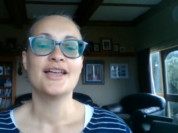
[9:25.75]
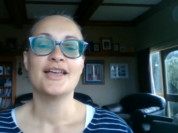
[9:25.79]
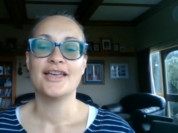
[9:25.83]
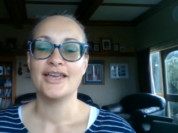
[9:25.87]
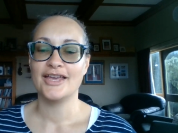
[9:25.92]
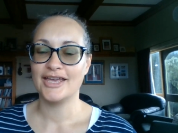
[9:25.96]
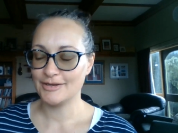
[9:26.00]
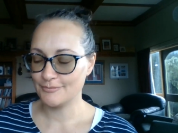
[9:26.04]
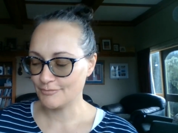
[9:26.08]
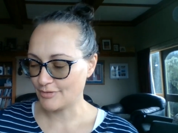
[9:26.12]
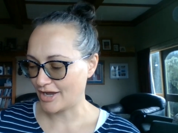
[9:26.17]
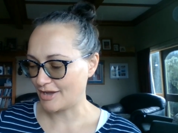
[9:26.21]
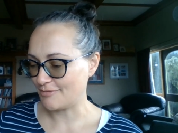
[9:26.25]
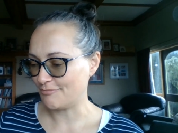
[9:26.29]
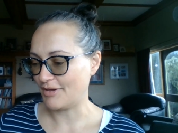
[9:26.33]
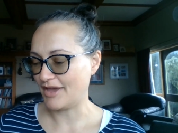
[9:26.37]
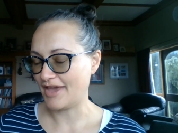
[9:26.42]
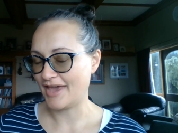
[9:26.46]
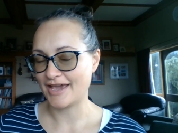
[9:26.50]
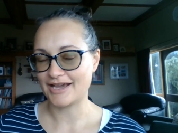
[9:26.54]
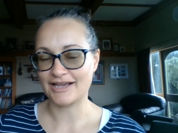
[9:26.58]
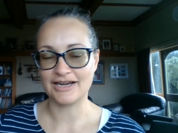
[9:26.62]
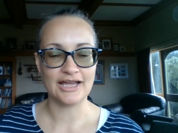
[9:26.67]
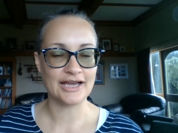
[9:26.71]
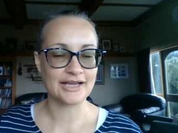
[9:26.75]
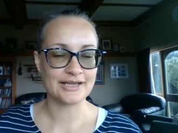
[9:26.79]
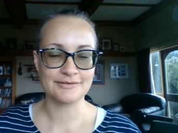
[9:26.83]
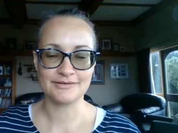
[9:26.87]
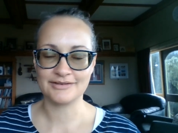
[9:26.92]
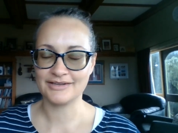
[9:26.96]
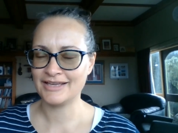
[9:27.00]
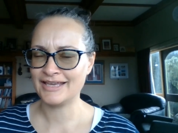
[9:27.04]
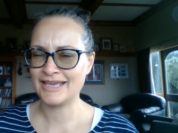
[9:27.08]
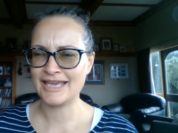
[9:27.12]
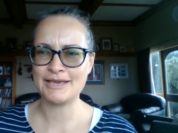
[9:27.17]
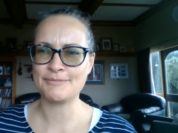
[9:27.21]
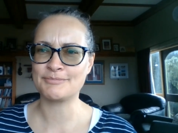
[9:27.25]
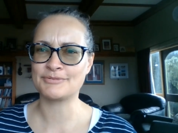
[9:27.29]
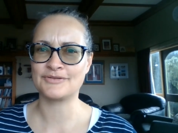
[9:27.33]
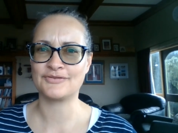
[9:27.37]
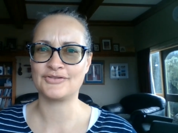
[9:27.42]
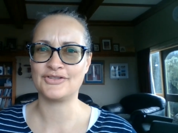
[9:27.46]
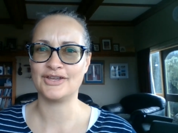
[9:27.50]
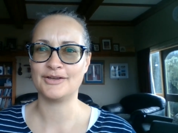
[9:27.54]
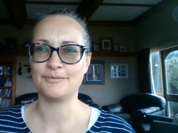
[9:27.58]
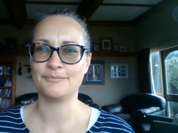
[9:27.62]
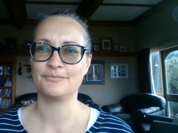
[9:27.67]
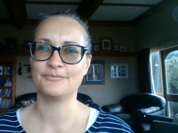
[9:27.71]
in my bag, like heaps of
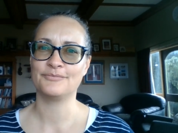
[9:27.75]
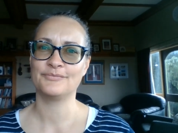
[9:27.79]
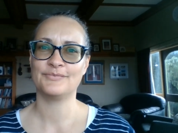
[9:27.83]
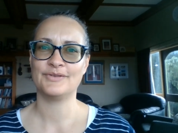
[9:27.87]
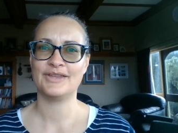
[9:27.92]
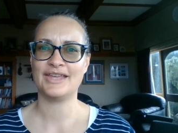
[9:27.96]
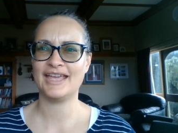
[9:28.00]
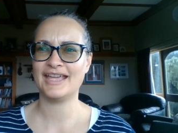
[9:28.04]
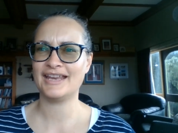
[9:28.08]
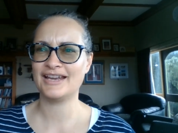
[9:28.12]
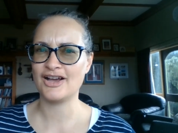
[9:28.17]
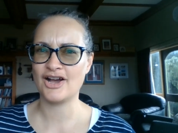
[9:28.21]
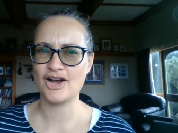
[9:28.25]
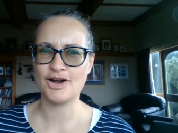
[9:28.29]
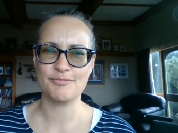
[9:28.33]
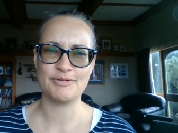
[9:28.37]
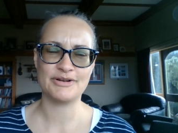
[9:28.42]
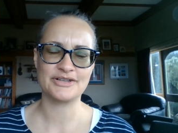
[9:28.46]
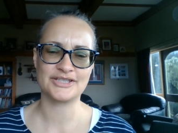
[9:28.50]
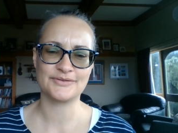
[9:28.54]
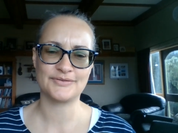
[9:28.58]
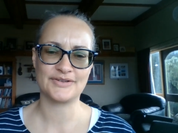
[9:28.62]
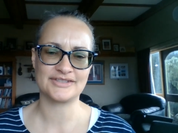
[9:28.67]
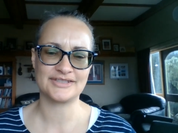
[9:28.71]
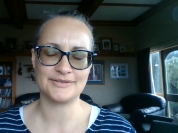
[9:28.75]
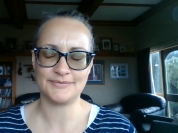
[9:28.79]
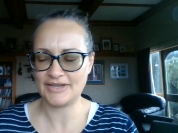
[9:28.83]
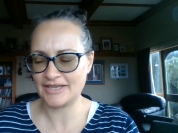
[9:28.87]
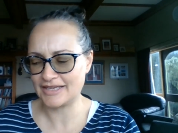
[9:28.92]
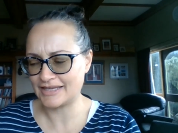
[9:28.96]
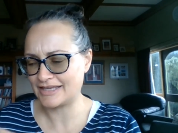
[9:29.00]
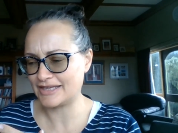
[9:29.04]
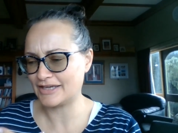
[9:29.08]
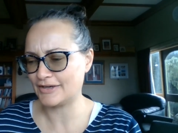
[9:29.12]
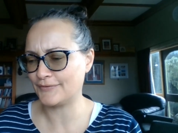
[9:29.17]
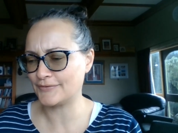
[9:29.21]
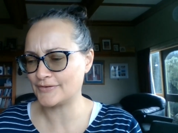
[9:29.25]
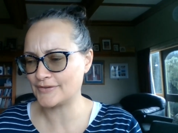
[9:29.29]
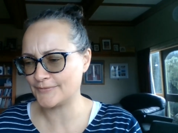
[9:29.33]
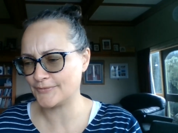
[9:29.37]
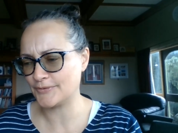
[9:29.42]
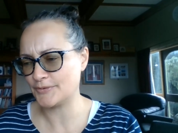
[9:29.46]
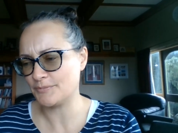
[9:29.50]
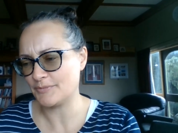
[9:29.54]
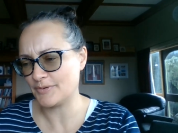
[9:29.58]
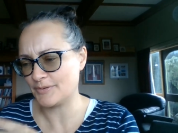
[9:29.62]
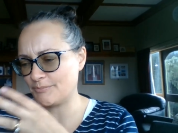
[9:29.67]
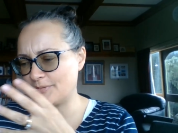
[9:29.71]
them, and a whole bunch of other stuff, and gifts
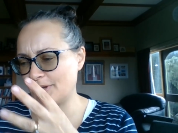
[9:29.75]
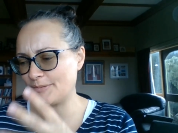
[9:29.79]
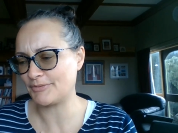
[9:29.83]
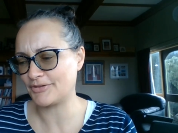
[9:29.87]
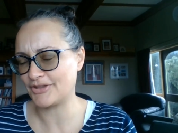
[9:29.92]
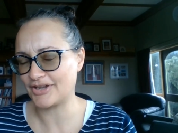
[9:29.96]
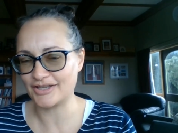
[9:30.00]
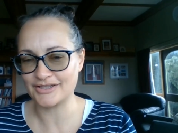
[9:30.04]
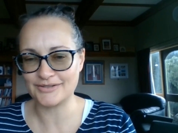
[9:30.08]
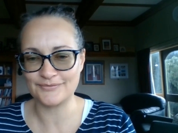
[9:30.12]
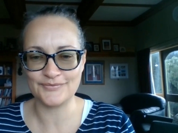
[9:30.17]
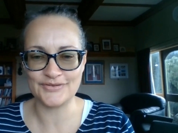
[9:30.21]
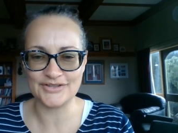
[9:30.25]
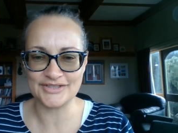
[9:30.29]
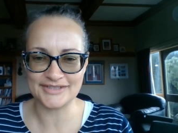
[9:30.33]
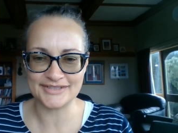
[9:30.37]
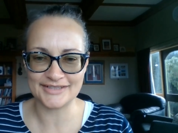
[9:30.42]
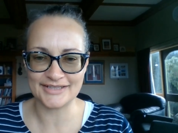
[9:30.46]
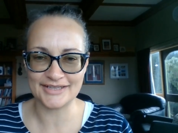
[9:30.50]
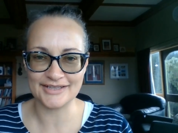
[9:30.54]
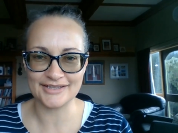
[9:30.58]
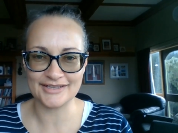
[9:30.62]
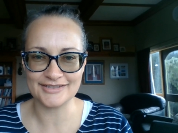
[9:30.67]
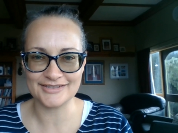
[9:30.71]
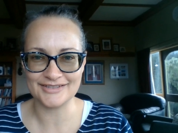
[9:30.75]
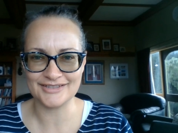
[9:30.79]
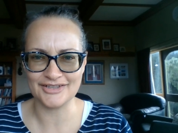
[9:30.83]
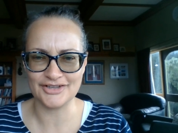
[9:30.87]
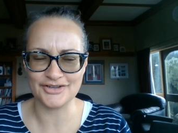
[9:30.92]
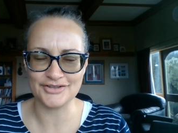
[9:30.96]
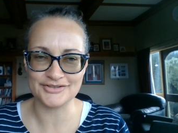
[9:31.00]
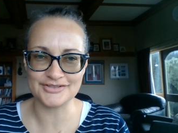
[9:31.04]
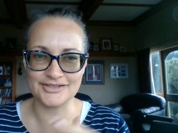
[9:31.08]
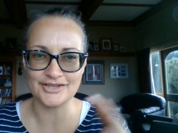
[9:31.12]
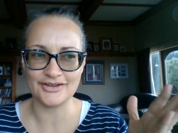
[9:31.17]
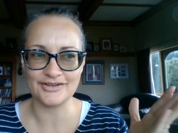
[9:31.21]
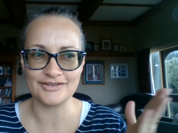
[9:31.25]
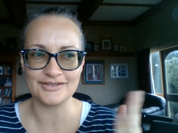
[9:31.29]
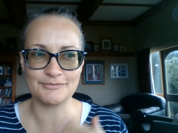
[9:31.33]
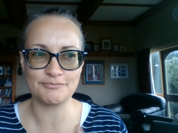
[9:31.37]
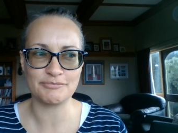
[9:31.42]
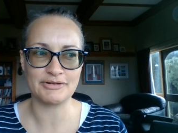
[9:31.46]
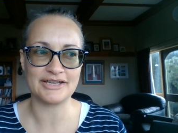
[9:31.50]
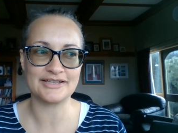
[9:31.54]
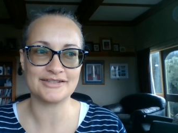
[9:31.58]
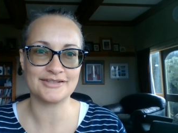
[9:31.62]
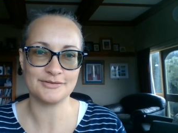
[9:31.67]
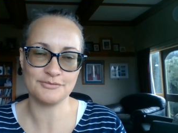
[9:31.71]
for more people that I was visiting because you know I was going to
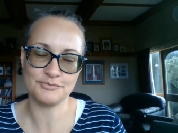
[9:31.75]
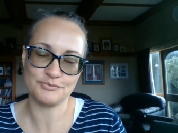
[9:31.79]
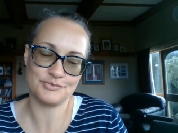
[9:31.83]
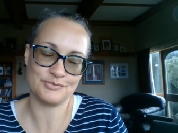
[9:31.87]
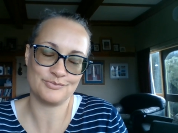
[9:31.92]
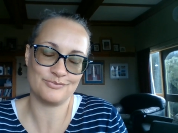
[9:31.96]
places.